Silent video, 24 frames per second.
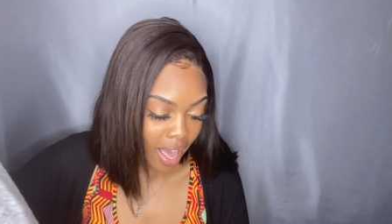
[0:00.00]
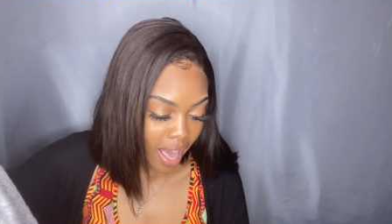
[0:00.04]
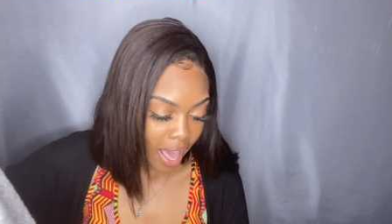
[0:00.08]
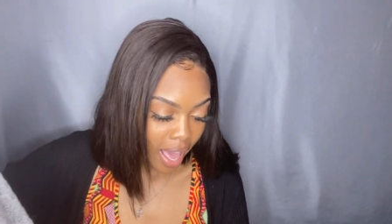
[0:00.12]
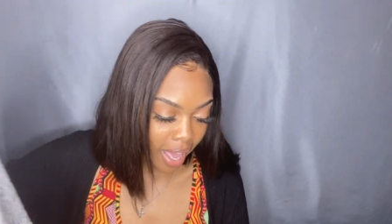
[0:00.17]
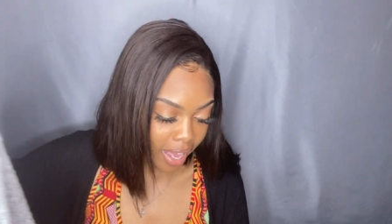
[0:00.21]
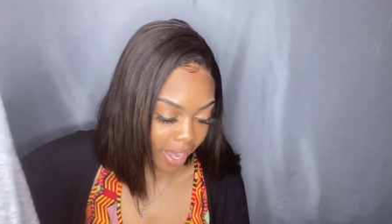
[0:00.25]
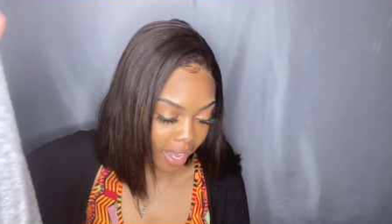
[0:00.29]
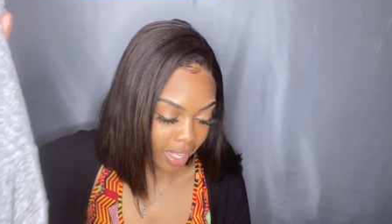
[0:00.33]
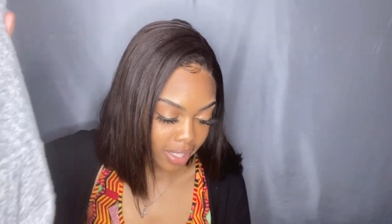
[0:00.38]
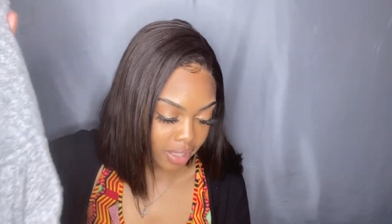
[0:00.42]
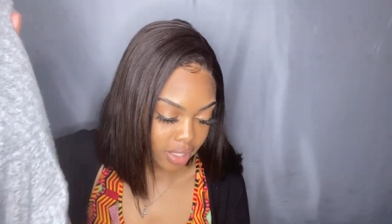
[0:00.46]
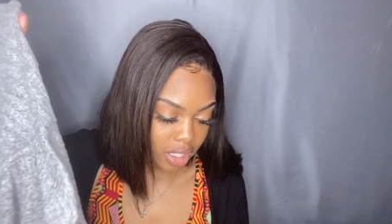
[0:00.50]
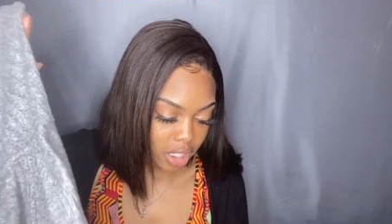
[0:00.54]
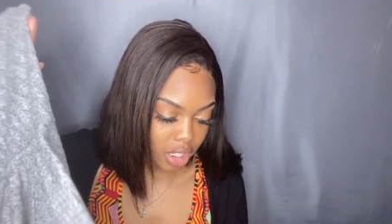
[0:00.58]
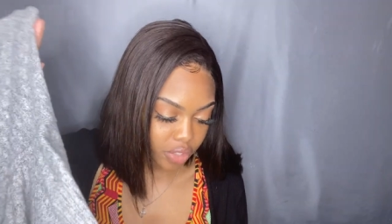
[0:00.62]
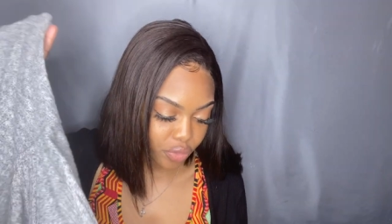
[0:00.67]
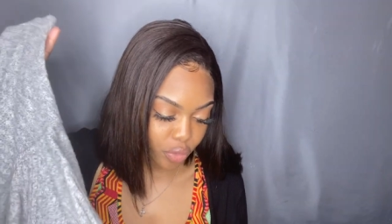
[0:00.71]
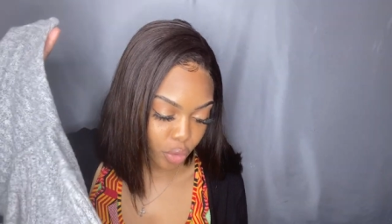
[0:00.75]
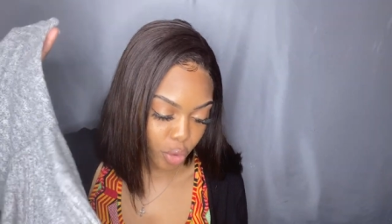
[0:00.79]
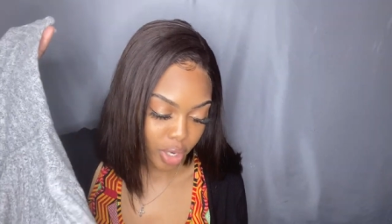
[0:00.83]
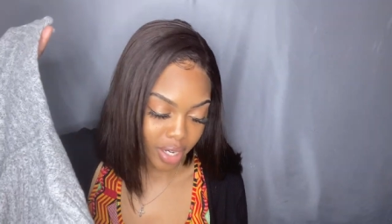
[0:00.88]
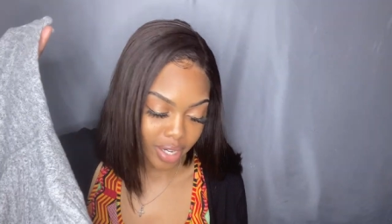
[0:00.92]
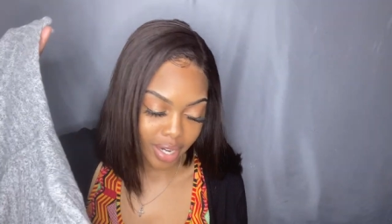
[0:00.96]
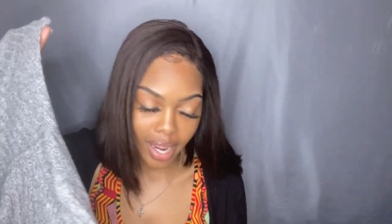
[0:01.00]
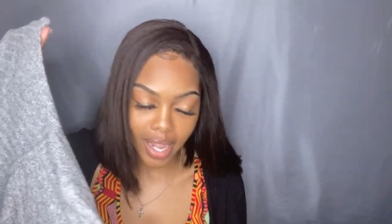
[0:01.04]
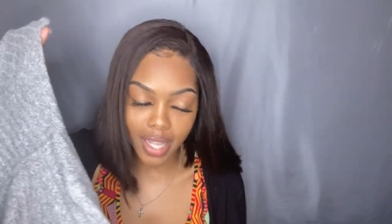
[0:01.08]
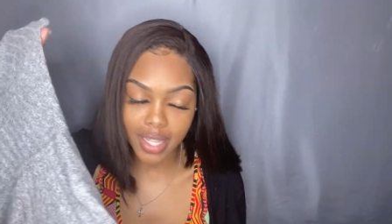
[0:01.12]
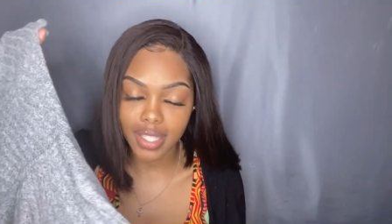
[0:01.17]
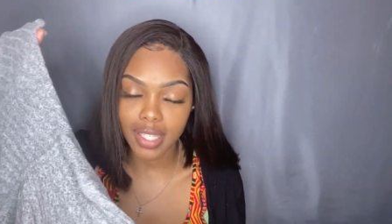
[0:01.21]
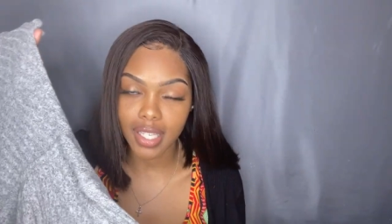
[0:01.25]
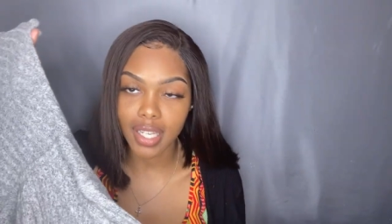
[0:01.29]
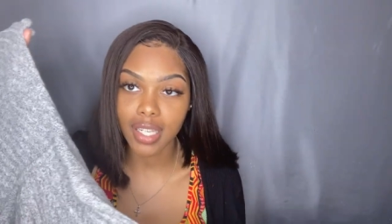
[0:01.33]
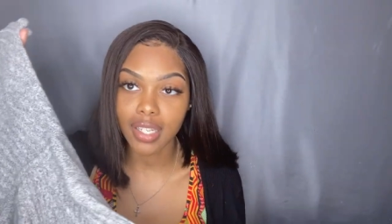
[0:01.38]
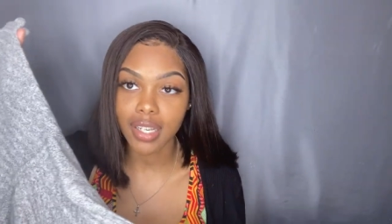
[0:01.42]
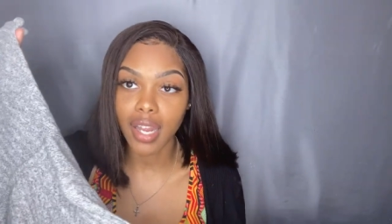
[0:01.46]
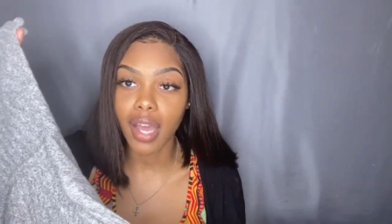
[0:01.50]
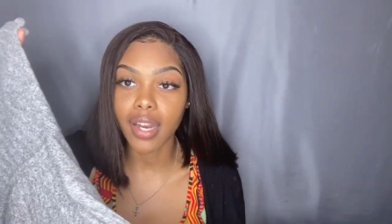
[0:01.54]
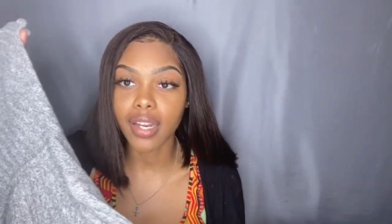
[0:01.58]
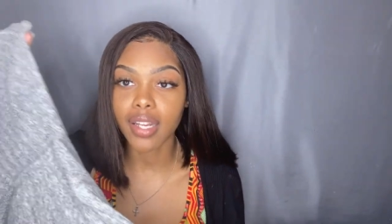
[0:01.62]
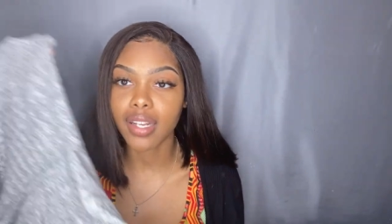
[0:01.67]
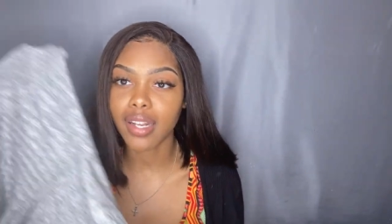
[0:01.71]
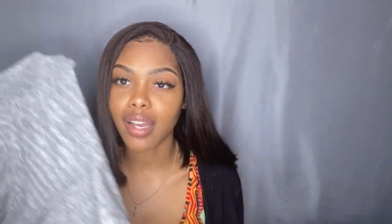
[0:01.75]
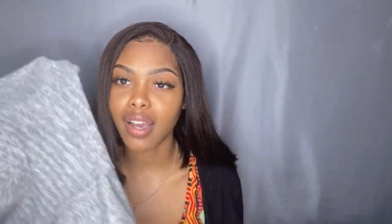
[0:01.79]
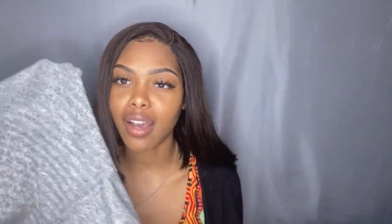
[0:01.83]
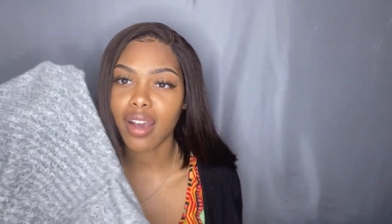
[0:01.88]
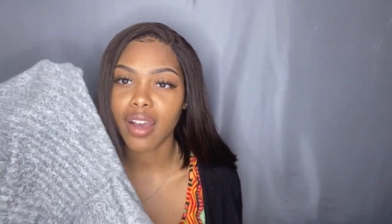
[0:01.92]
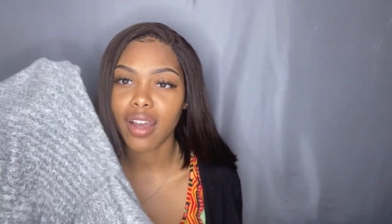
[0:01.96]
I got this for
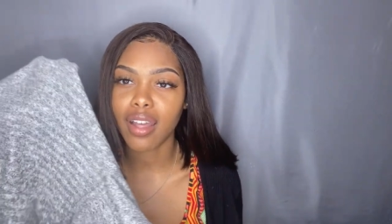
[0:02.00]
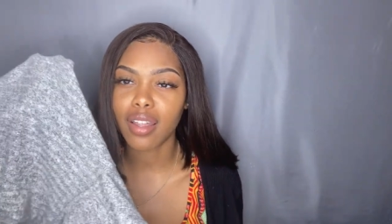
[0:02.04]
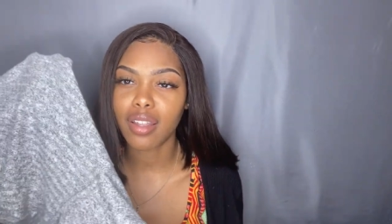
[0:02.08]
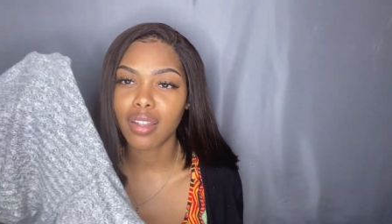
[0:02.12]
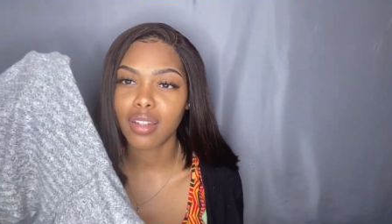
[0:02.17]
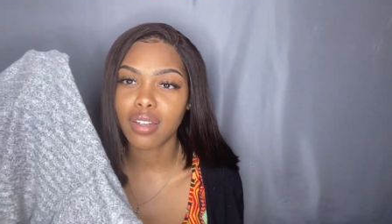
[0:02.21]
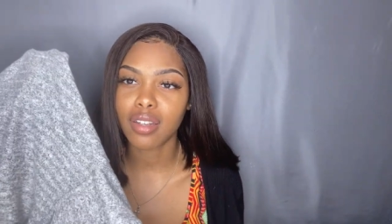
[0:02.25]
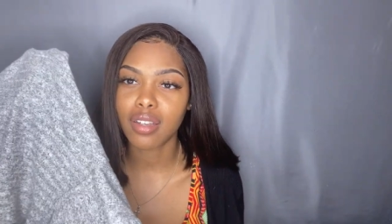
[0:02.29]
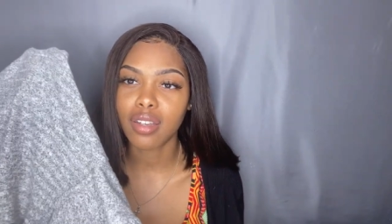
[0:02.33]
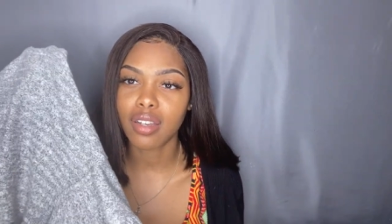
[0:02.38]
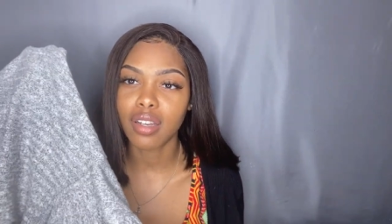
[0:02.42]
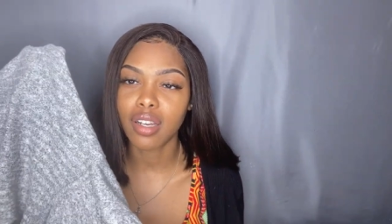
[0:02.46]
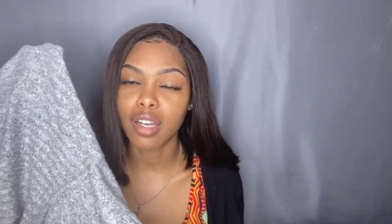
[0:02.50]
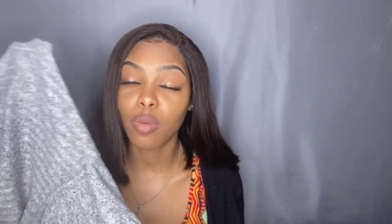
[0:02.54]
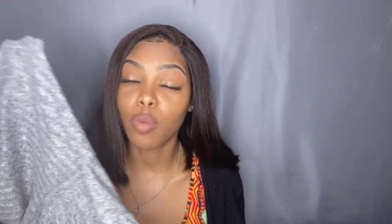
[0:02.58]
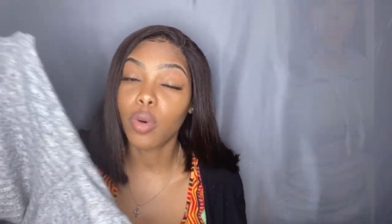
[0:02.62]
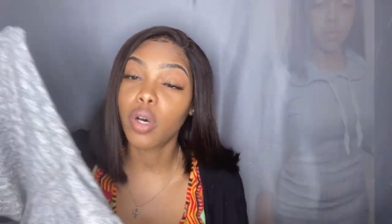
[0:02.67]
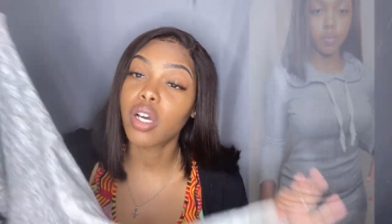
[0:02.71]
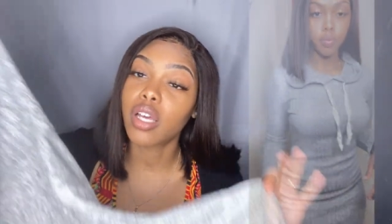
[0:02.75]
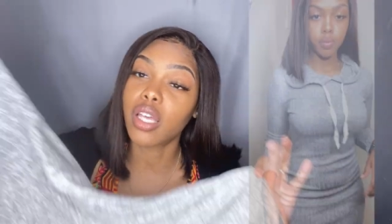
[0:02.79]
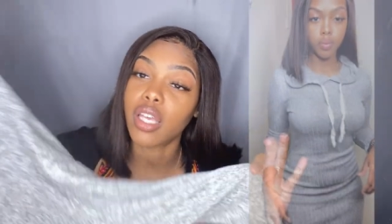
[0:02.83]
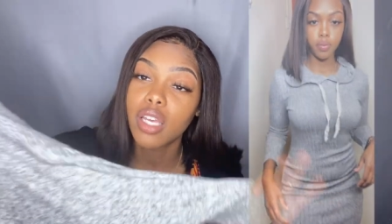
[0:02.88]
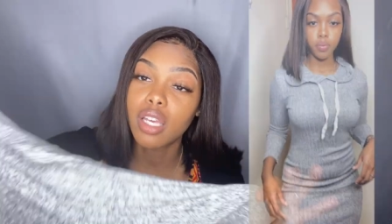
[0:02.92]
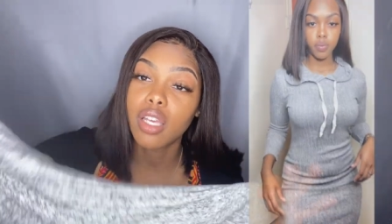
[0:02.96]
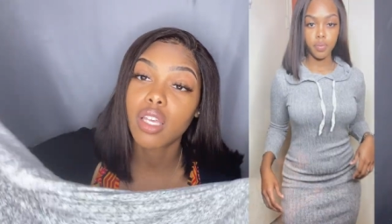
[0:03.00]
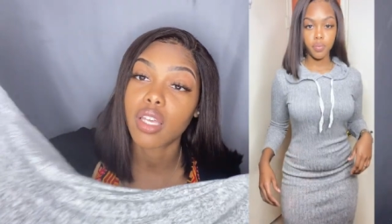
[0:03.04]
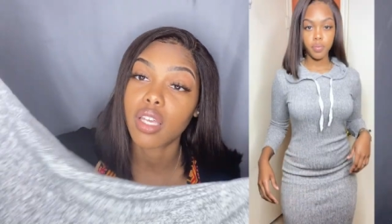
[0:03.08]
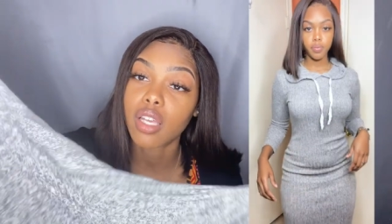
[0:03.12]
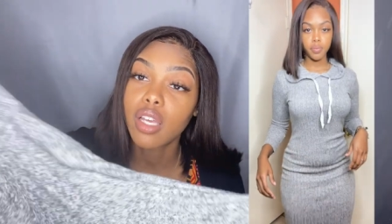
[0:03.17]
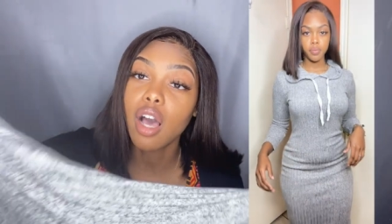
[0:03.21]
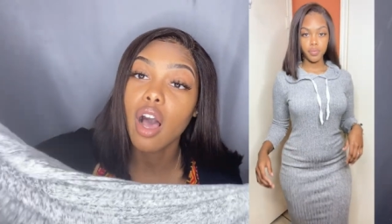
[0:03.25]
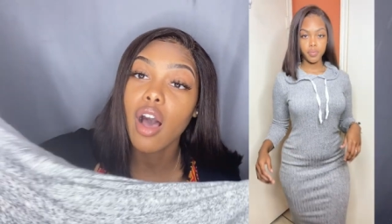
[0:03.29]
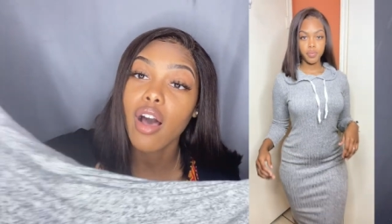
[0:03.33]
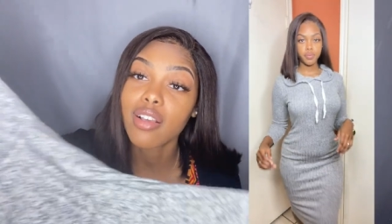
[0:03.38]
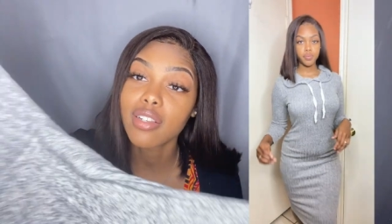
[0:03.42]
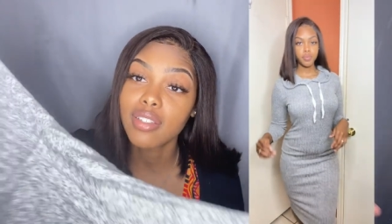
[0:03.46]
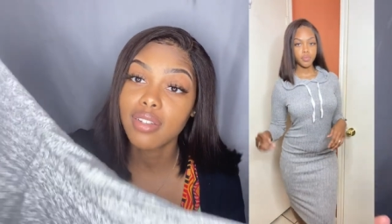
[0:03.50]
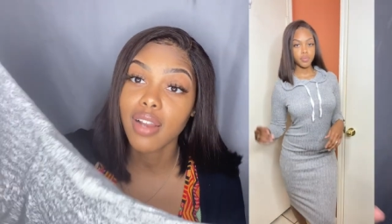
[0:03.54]
$19.99. Uh, well, it, it cost